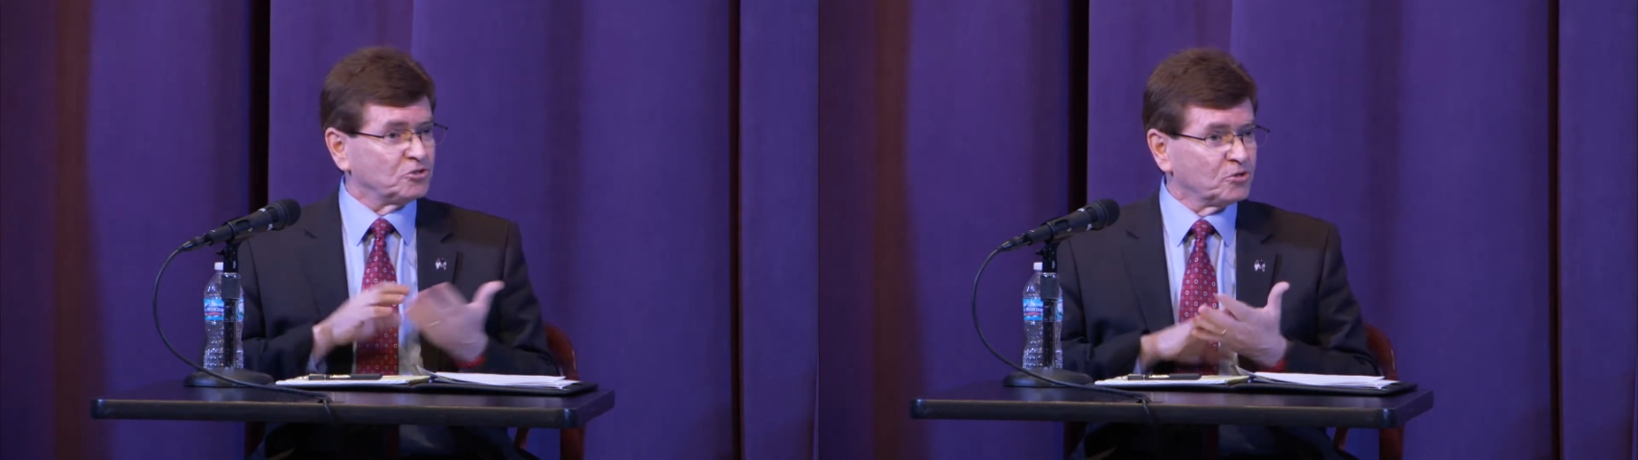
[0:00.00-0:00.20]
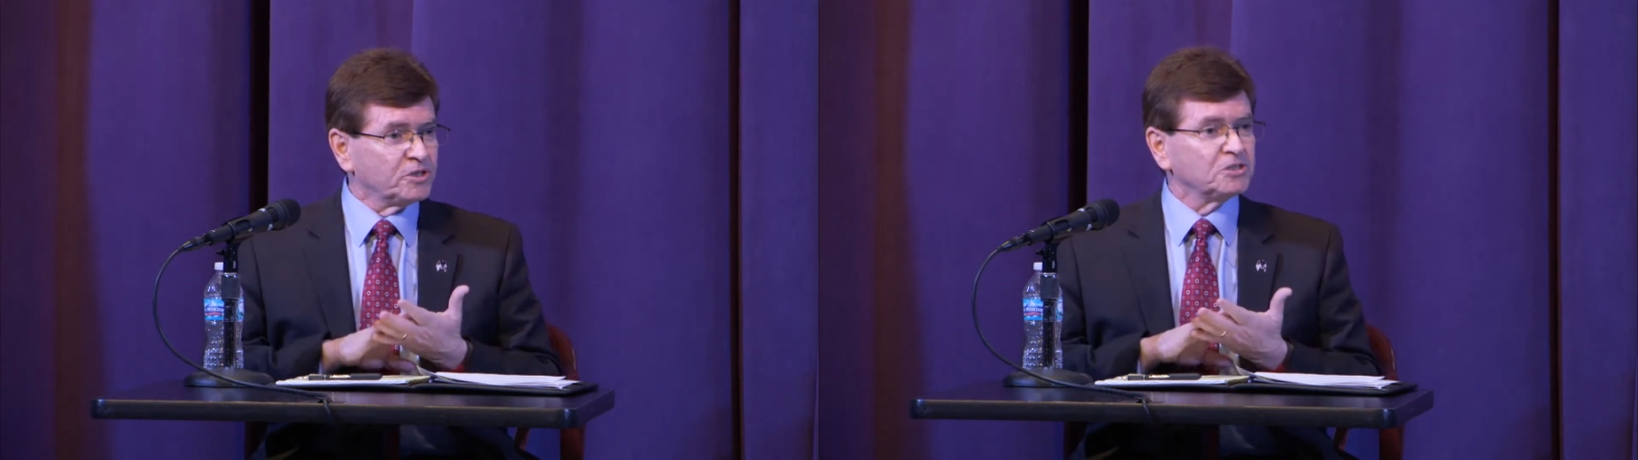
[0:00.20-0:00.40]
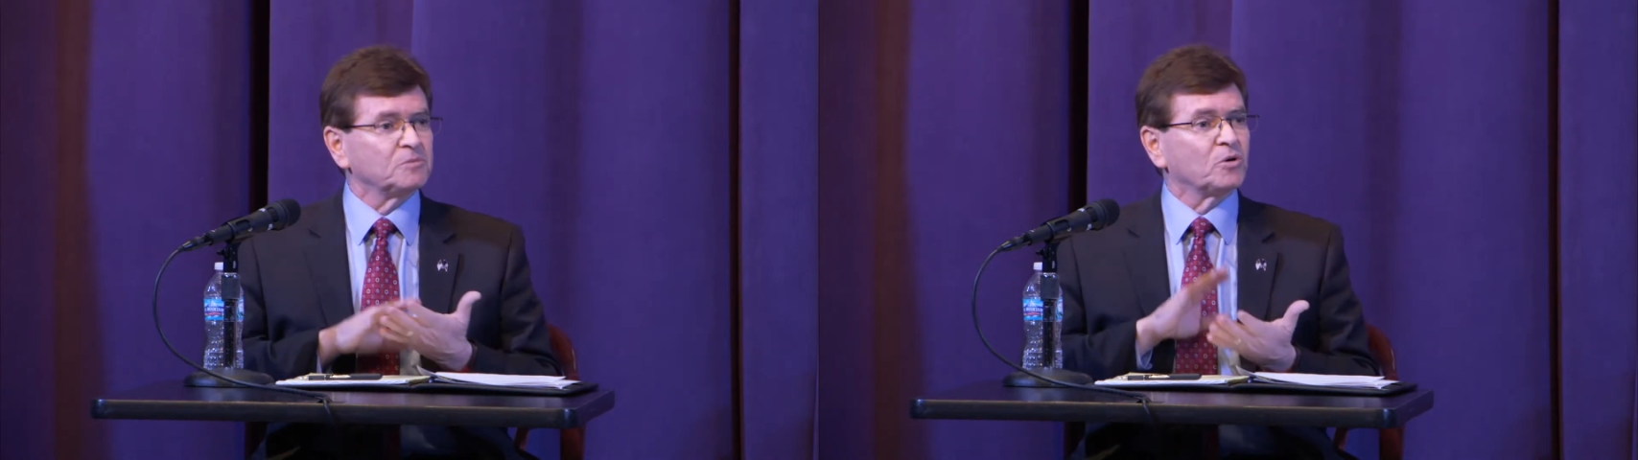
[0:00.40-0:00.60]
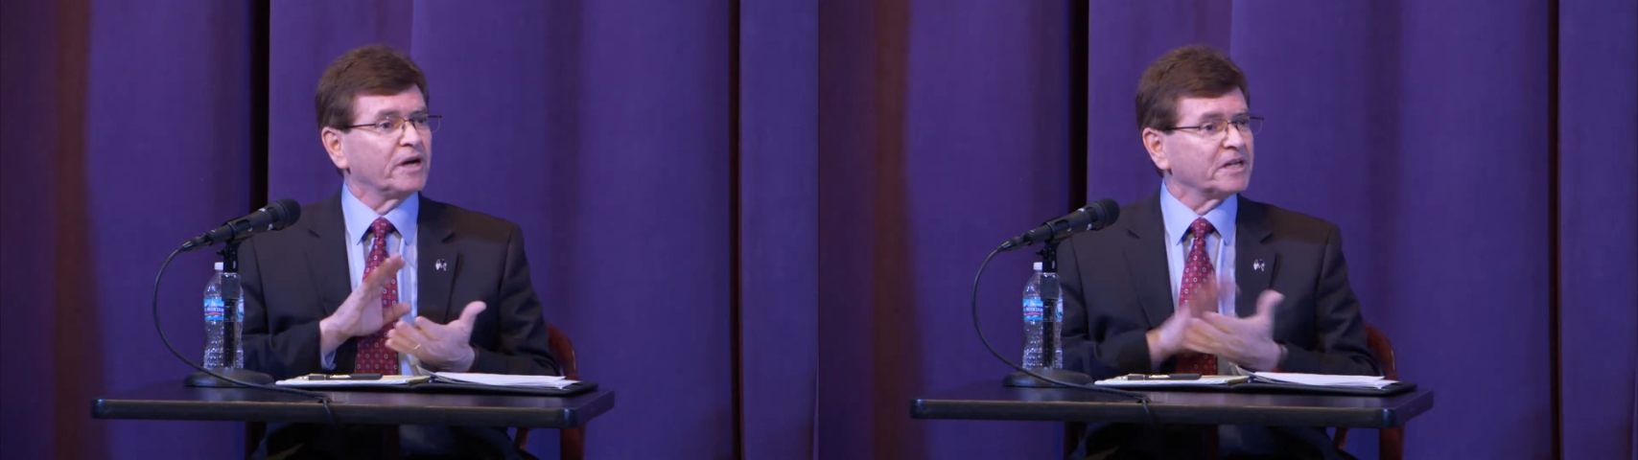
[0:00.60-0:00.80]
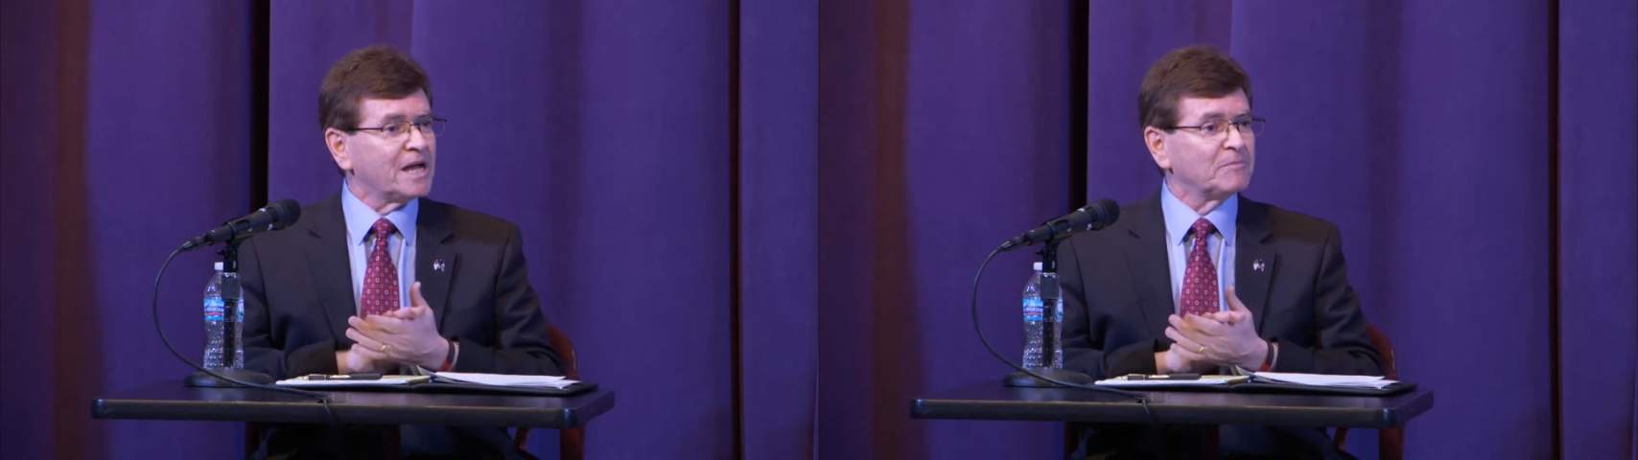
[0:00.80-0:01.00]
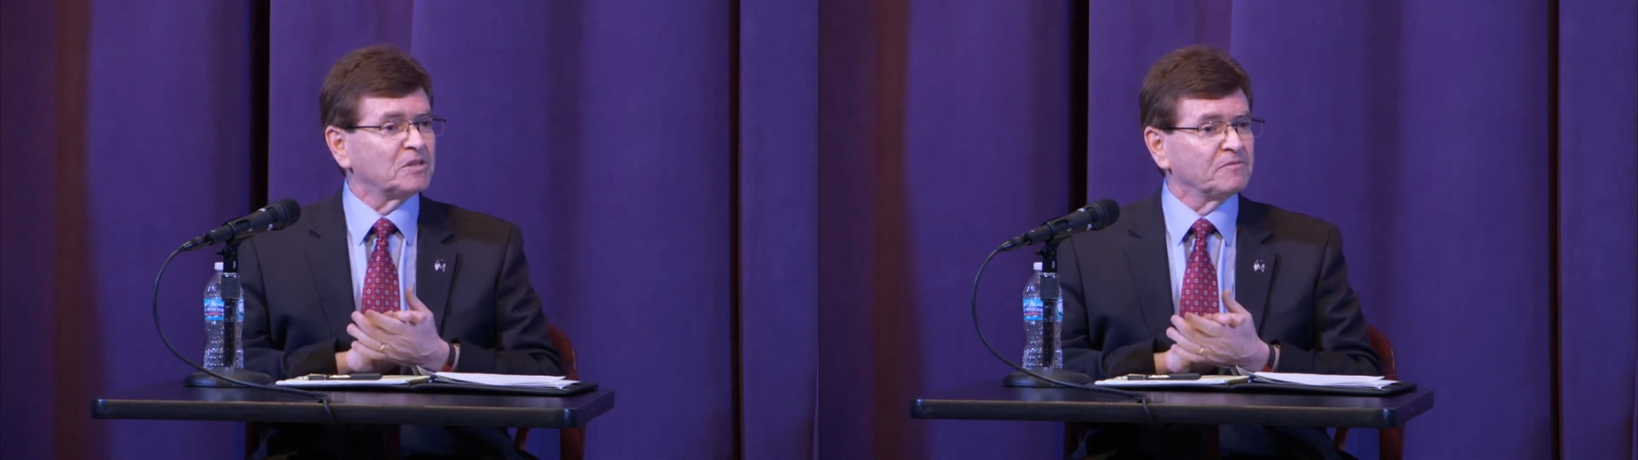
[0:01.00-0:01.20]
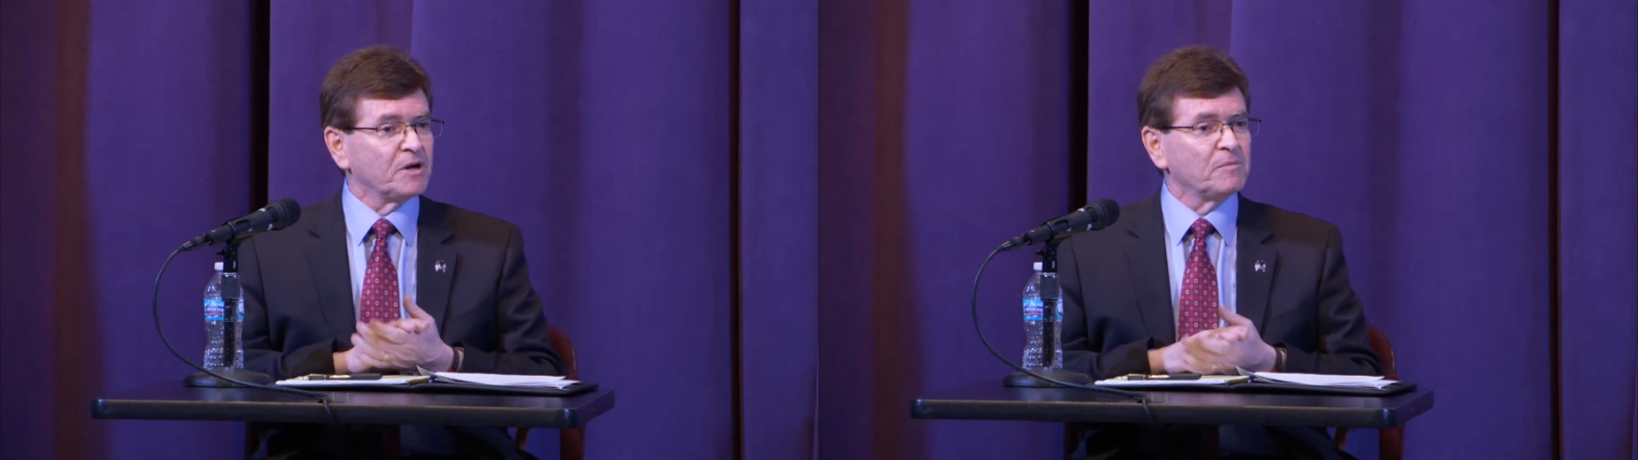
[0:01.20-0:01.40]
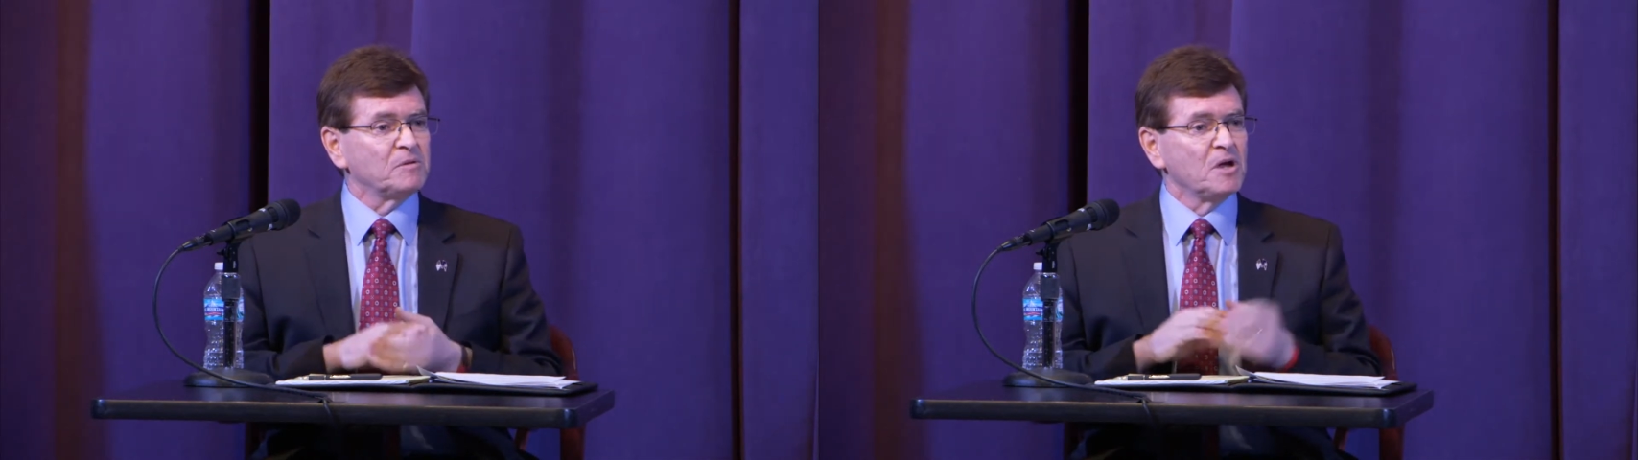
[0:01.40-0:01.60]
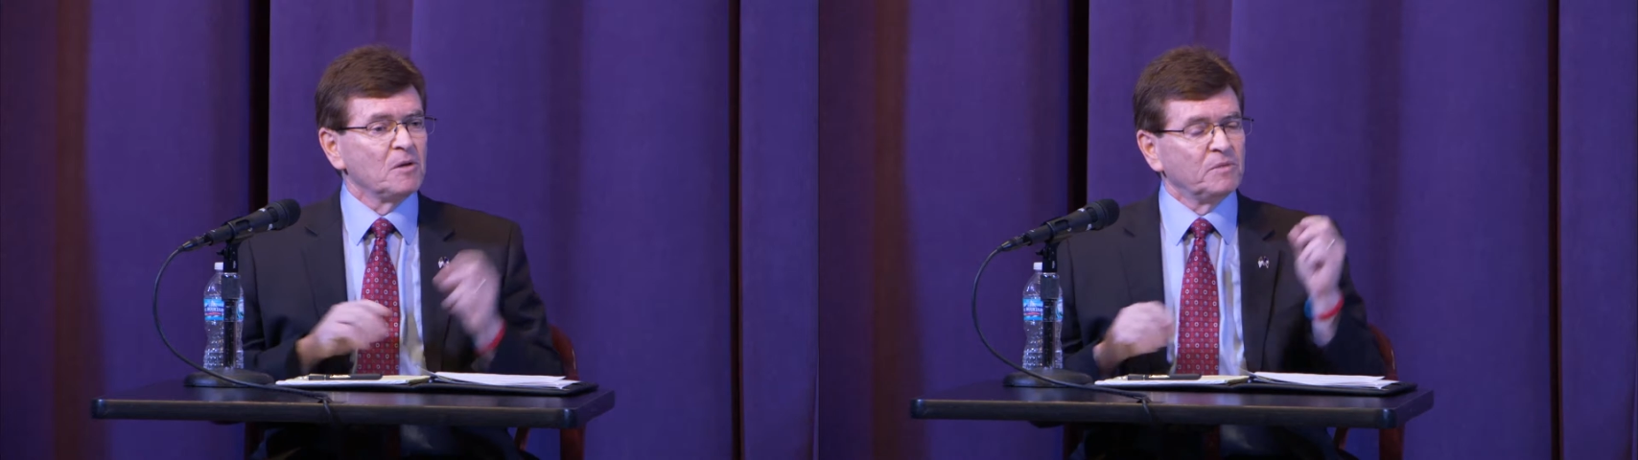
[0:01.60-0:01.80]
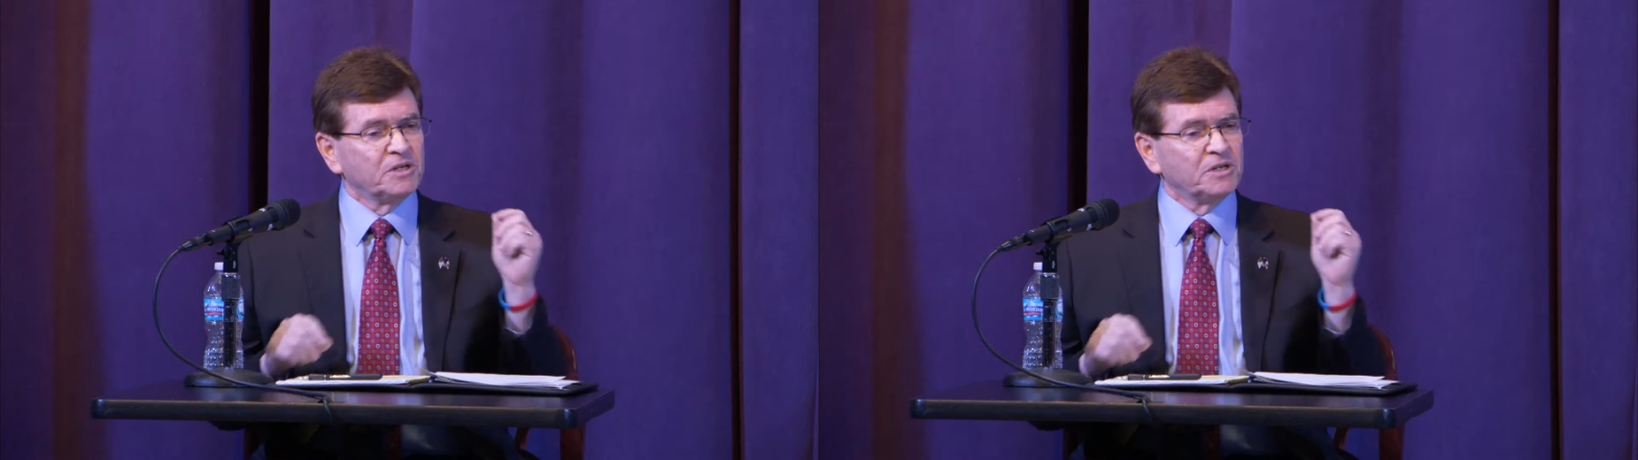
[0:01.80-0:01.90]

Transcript: tourism or economic development,